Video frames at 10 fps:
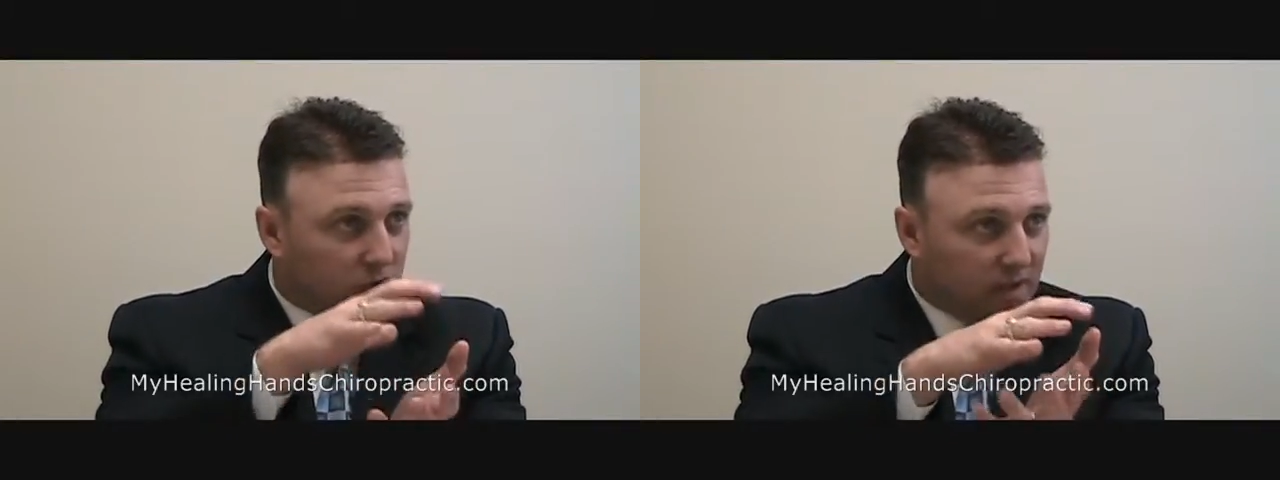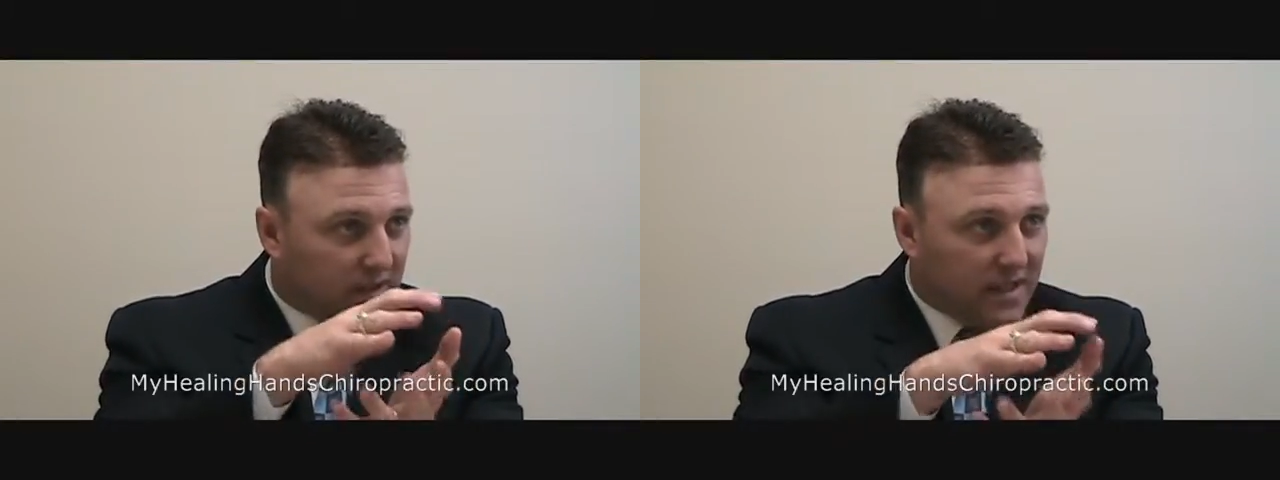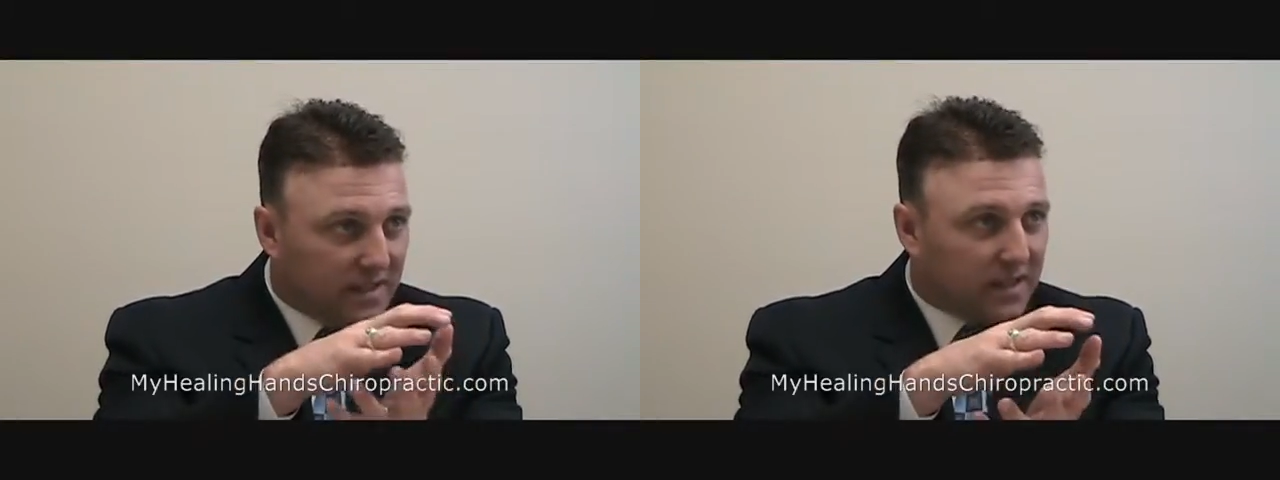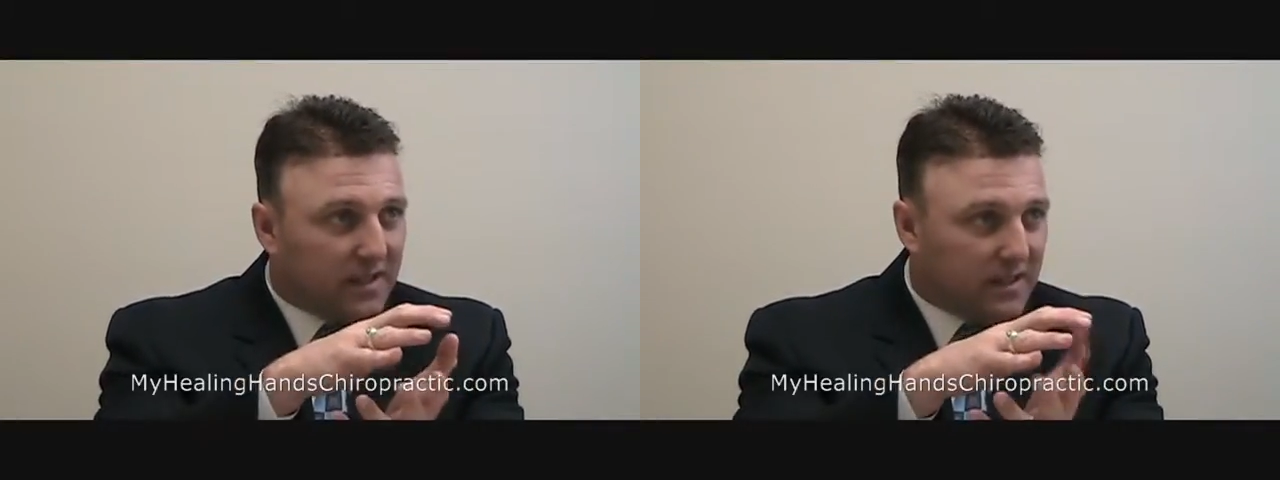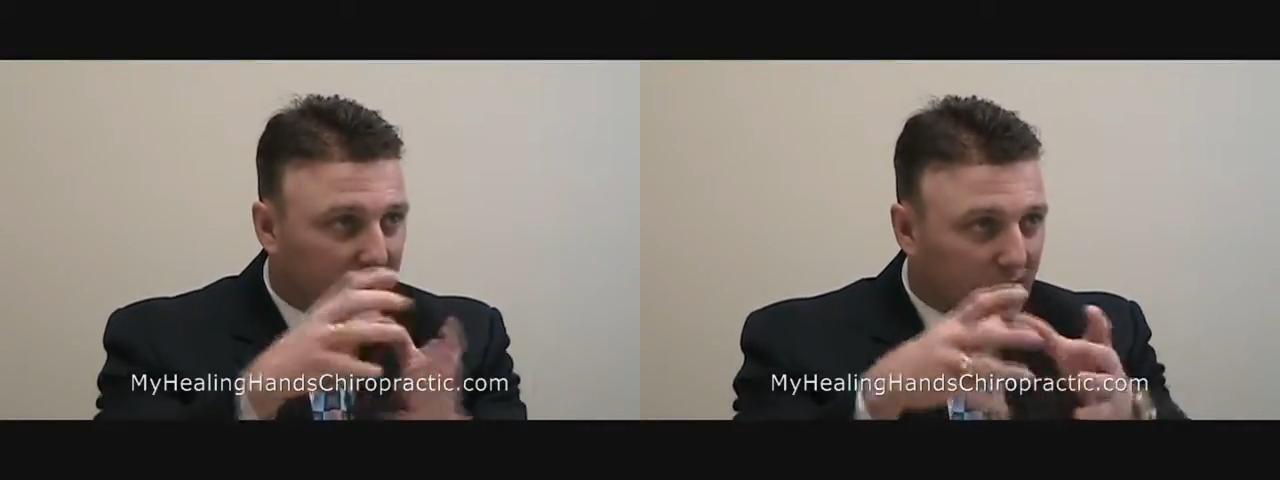the
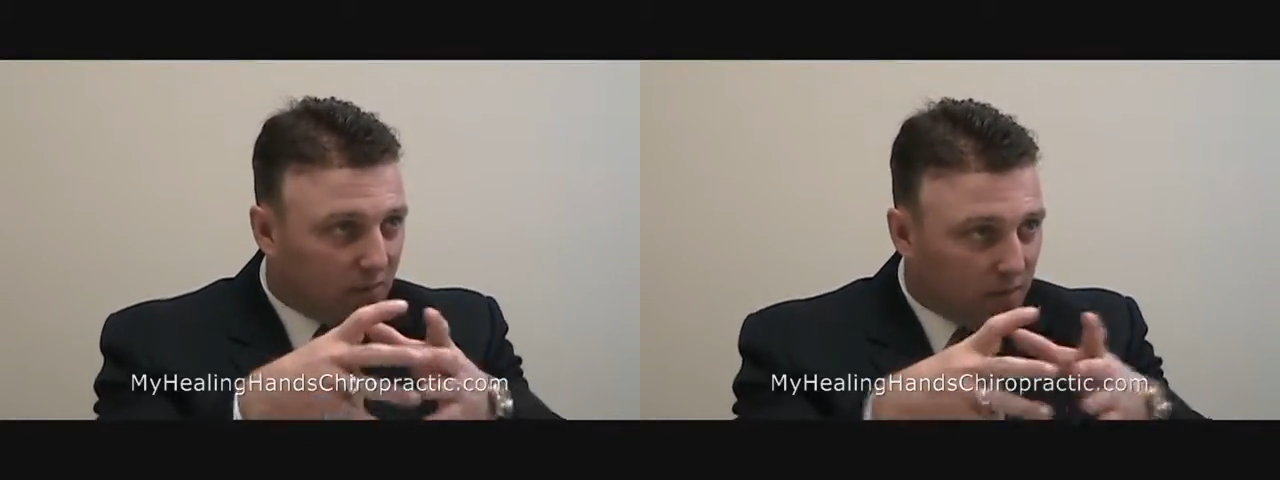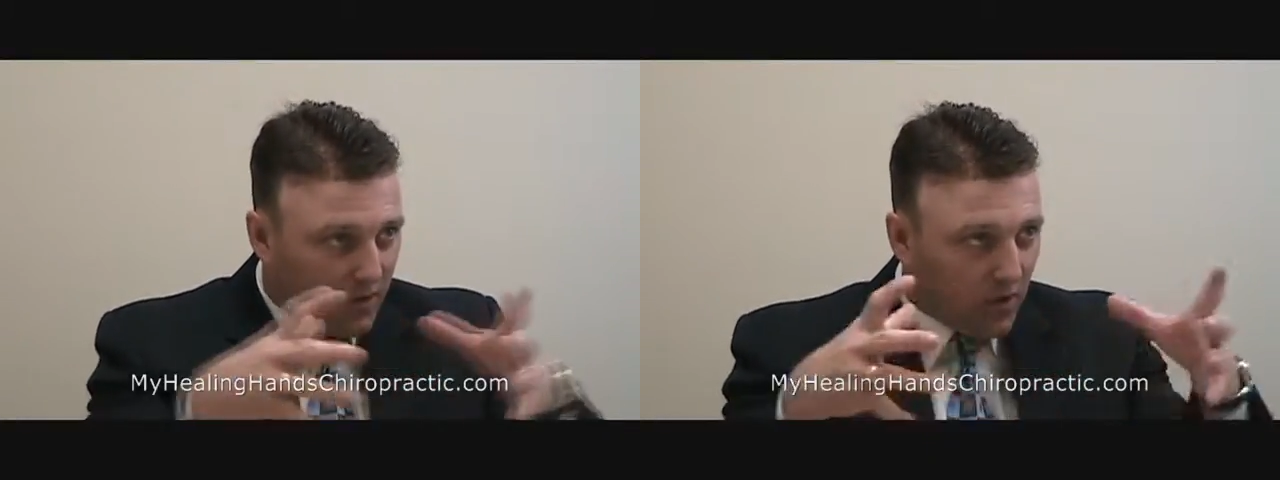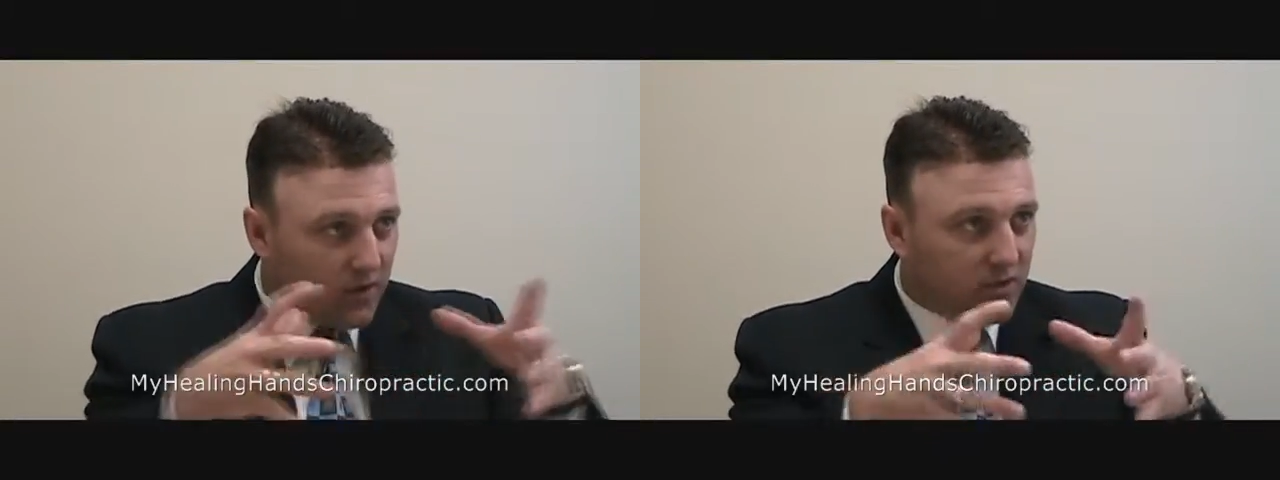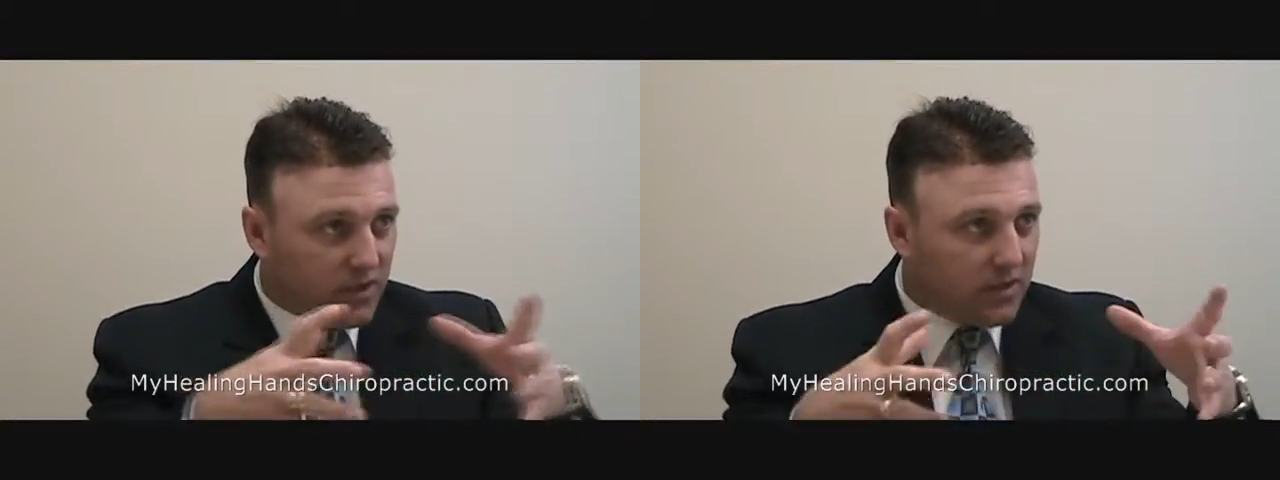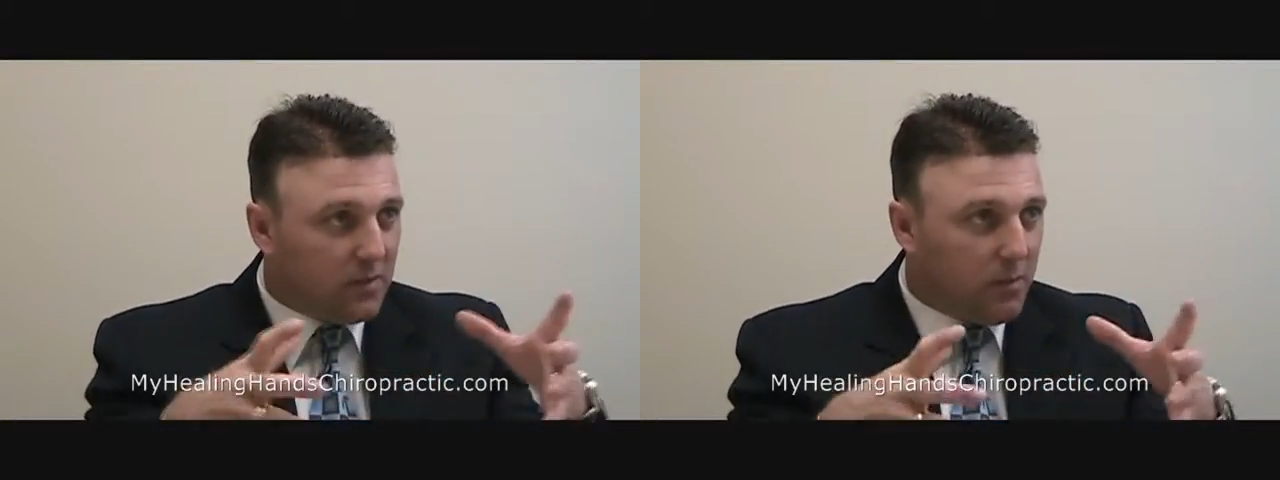disc together that causes
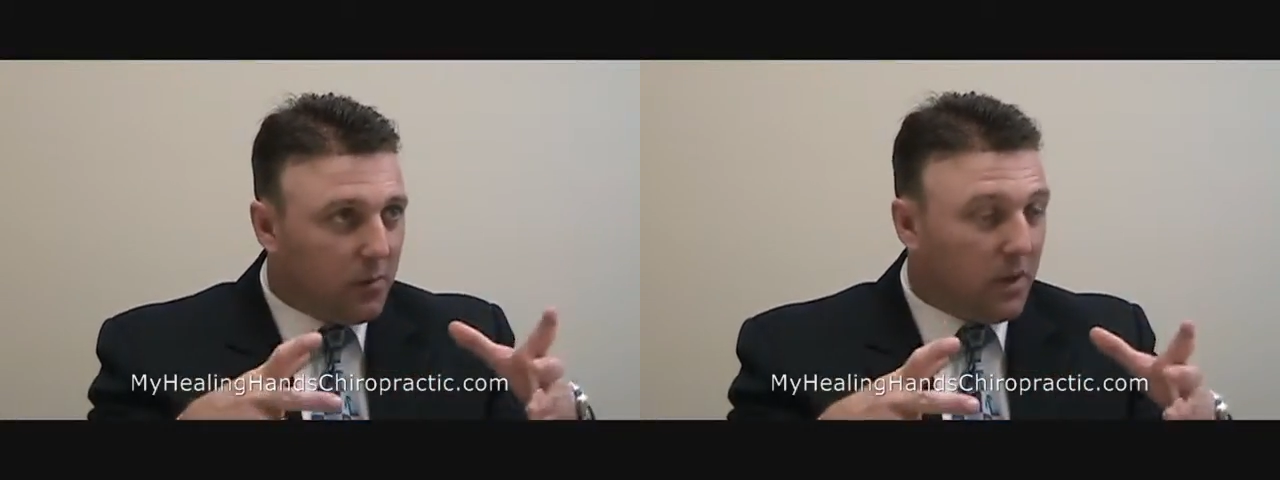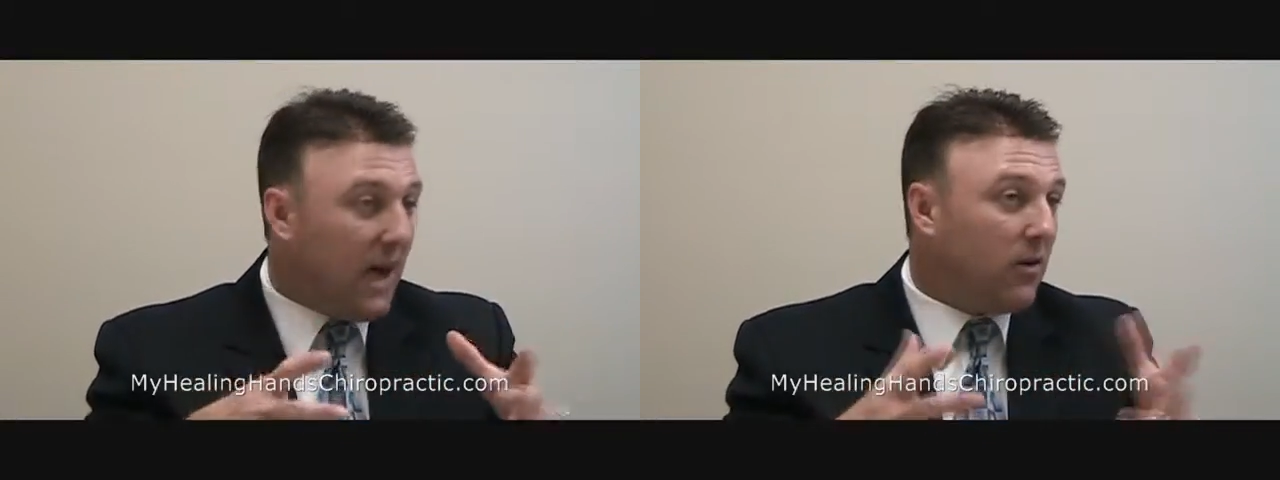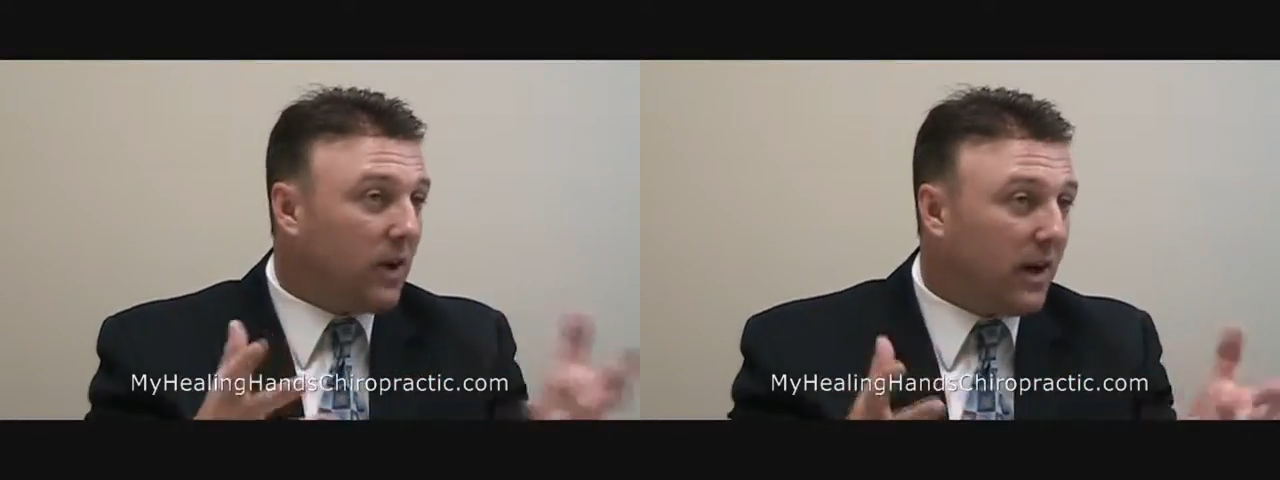it to bubble out,